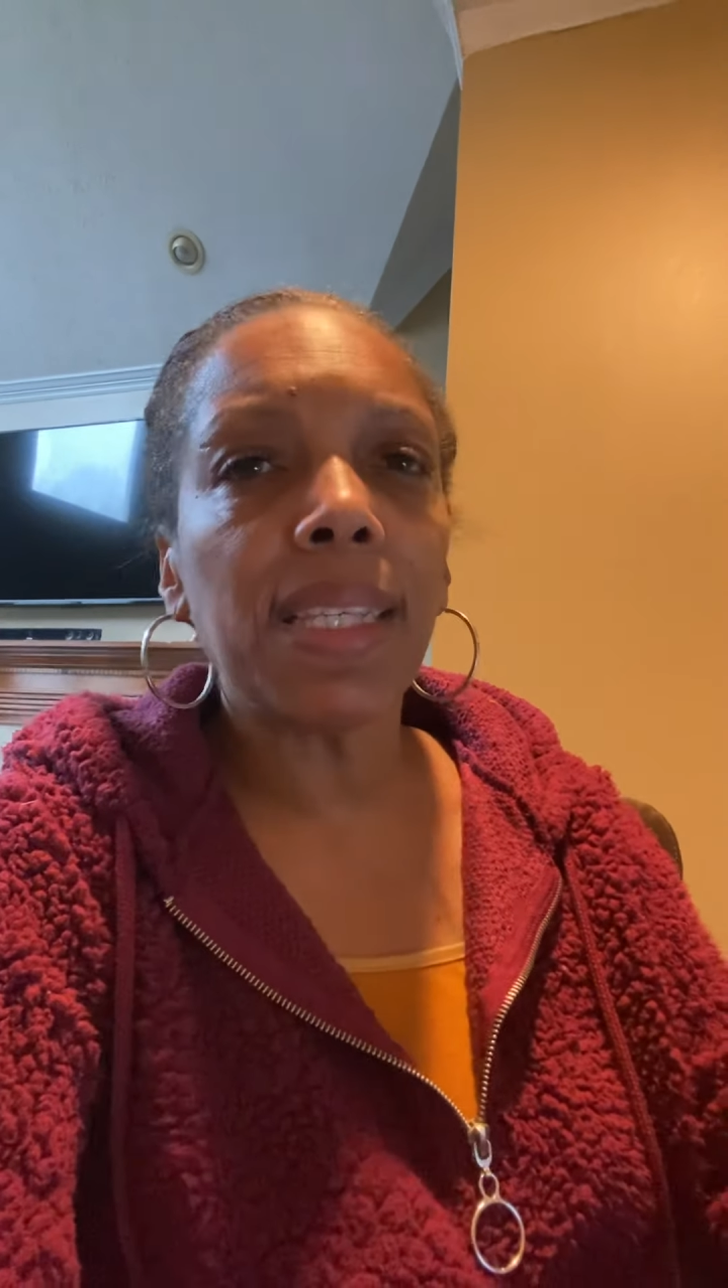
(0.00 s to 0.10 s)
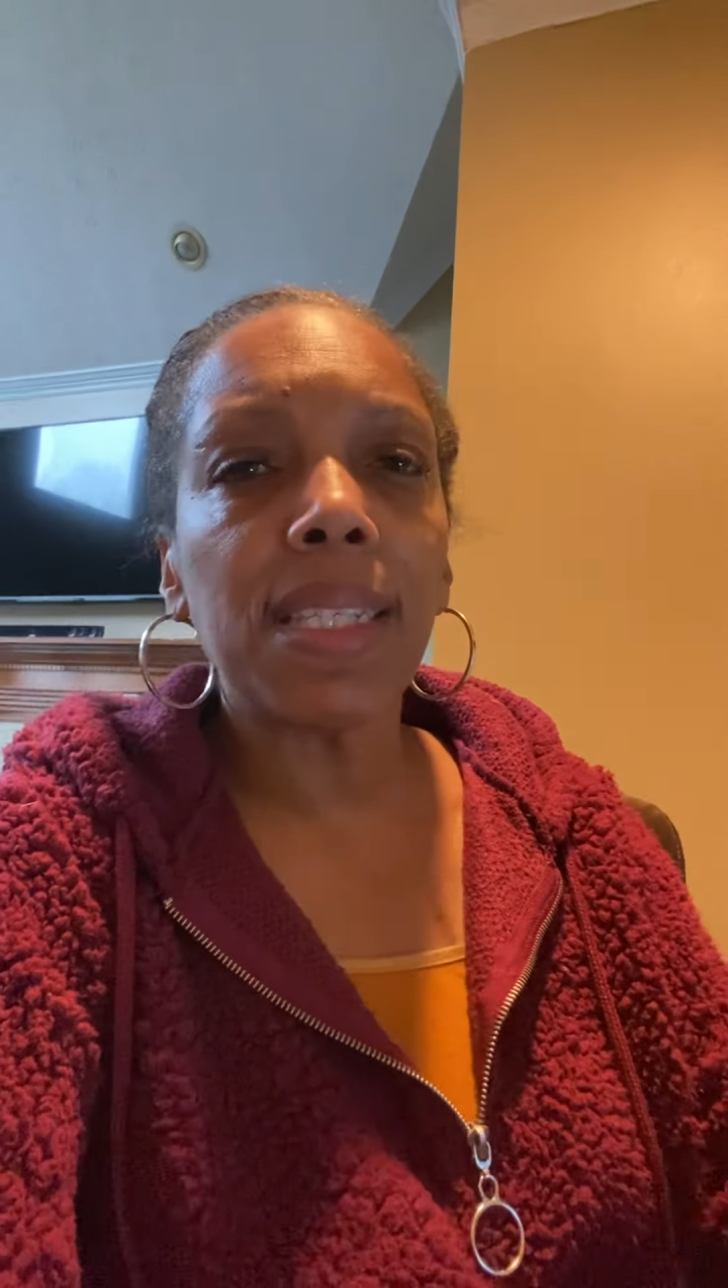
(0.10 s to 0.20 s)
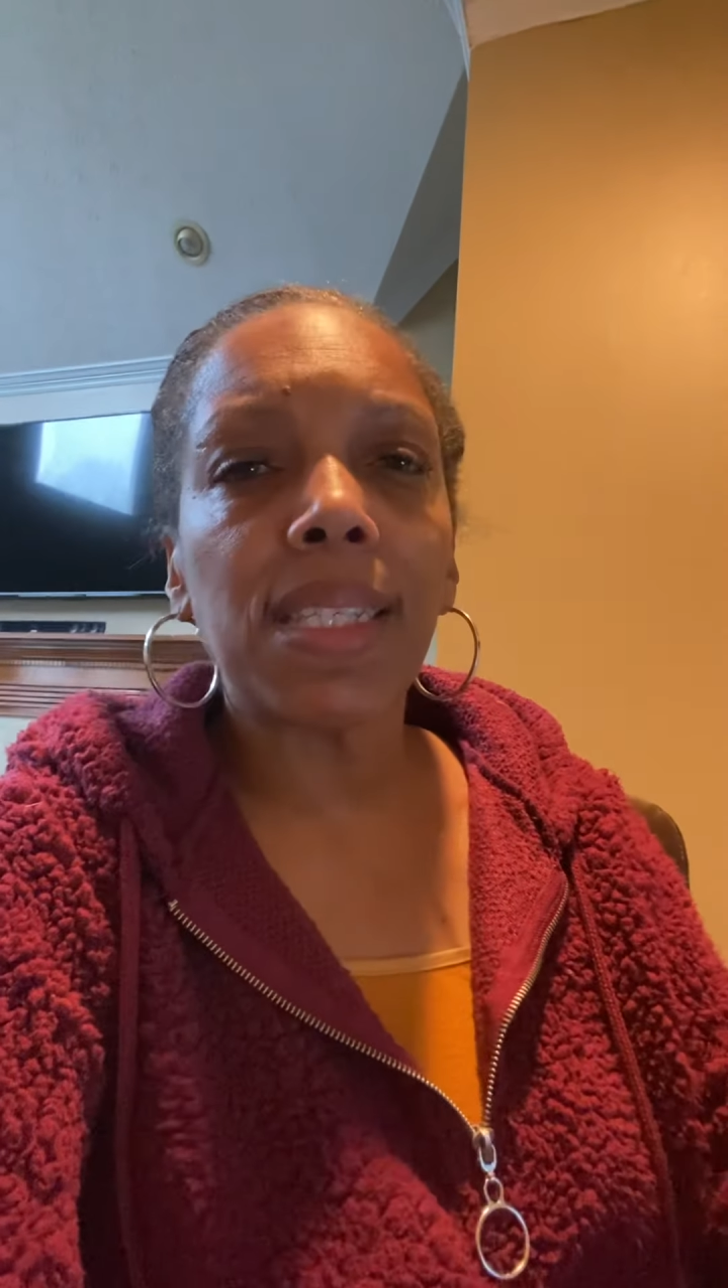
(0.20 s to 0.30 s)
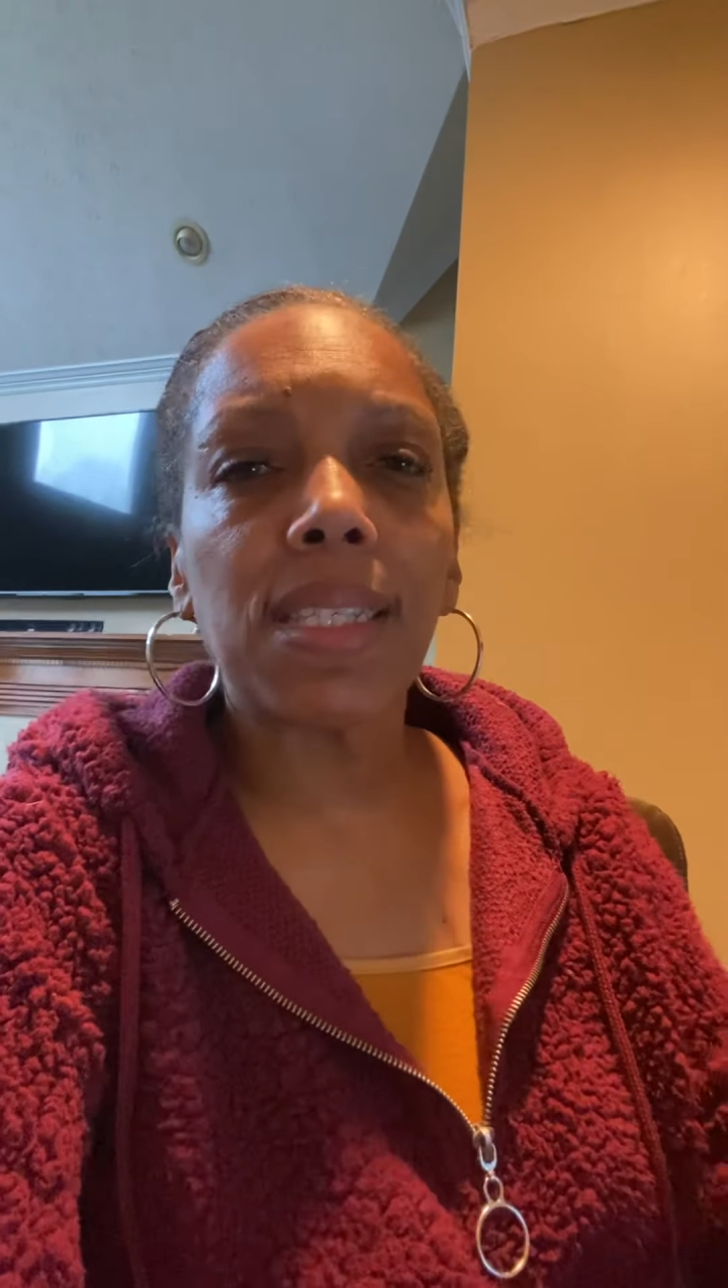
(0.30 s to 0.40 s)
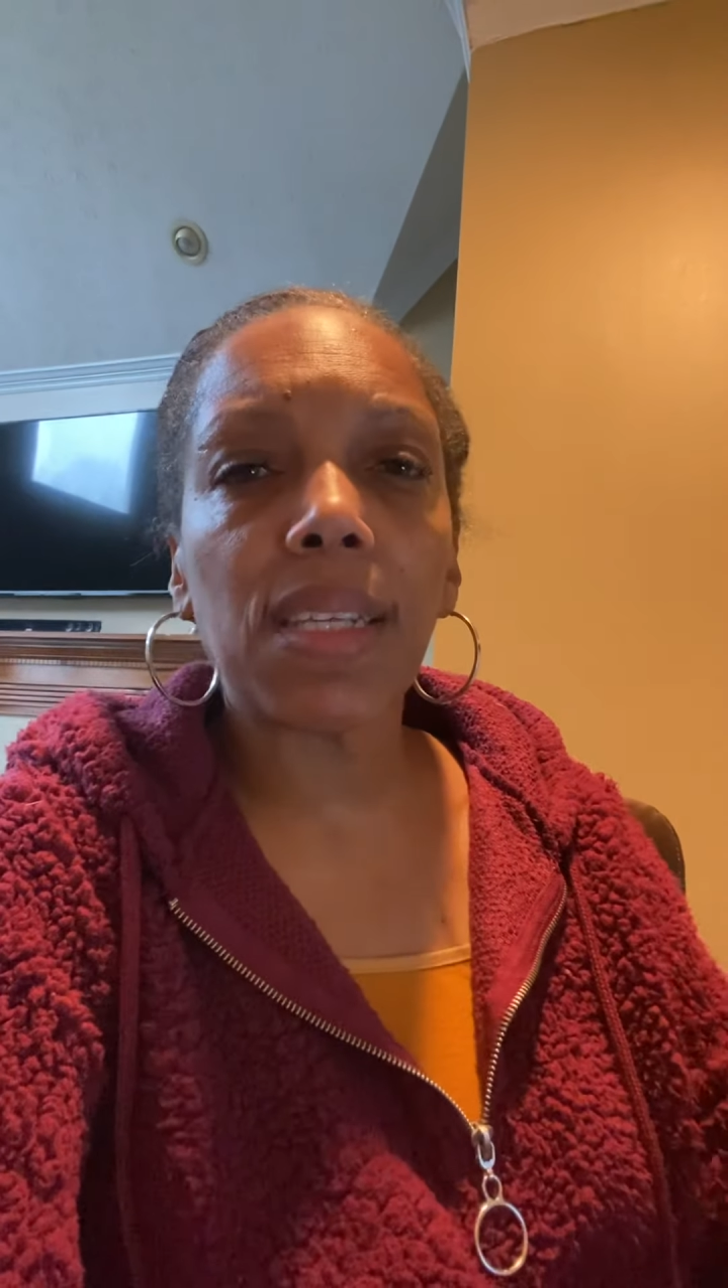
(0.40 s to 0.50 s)

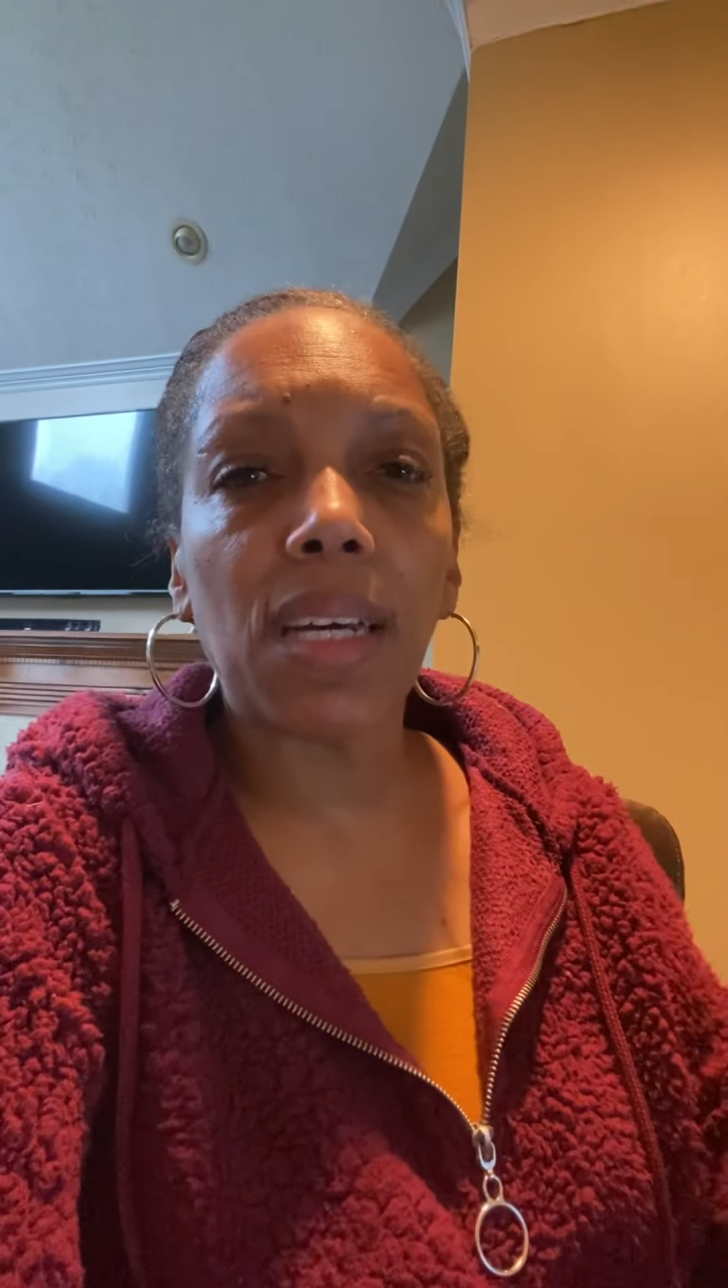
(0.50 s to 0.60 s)
this